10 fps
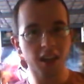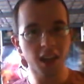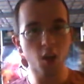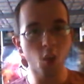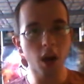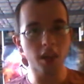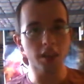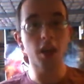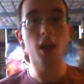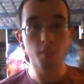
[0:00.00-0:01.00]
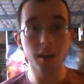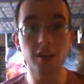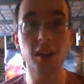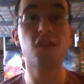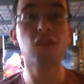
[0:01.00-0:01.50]
Okay, one,
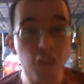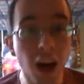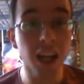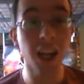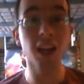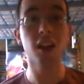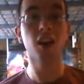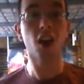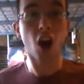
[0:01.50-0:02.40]
because it's fucking